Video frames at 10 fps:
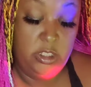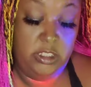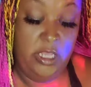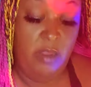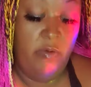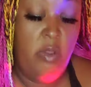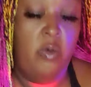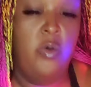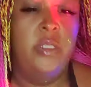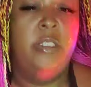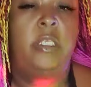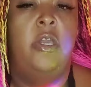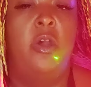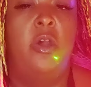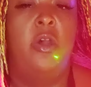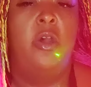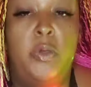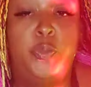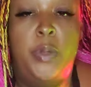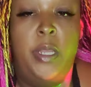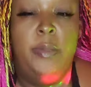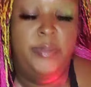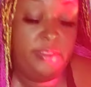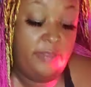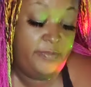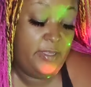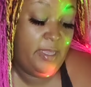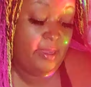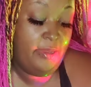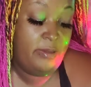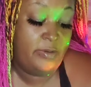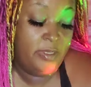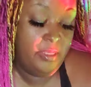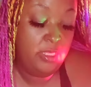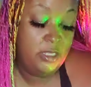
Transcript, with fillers: Sarah on and see all this postpartum stuff they got going.